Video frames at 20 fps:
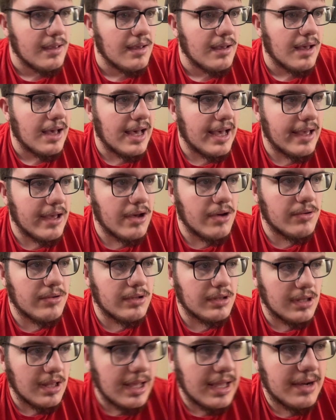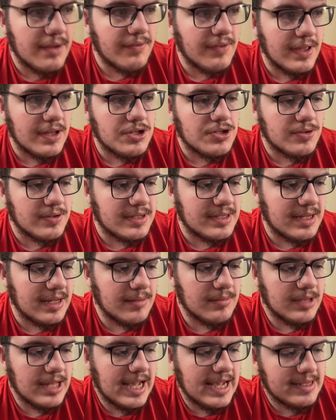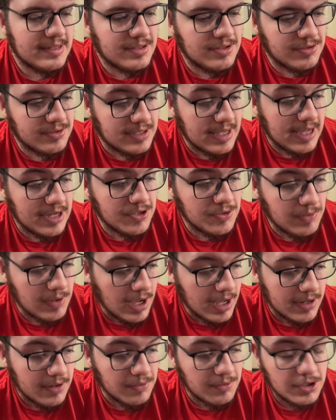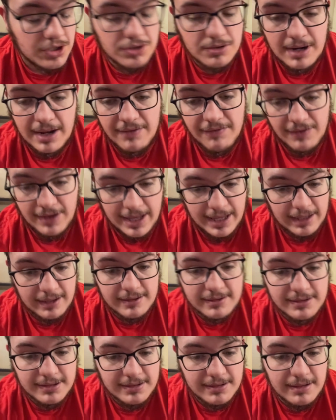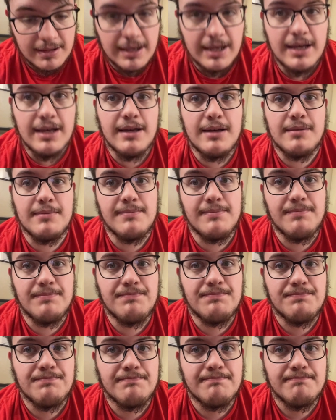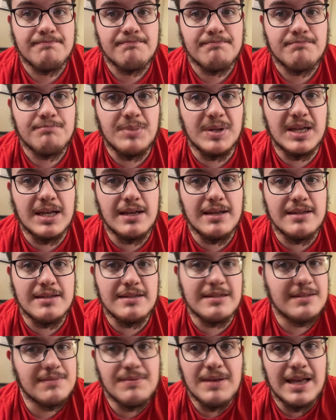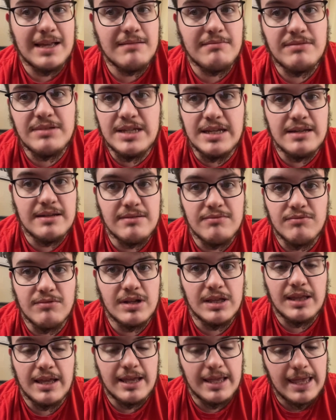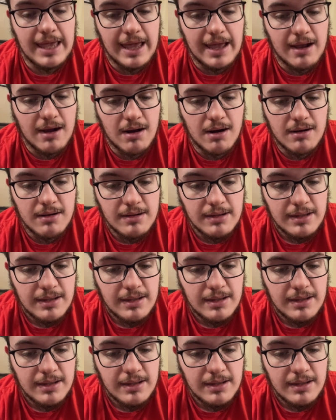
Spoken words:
I own a lot of interesting blasters. I do not own a Strife X, because I didn't really care.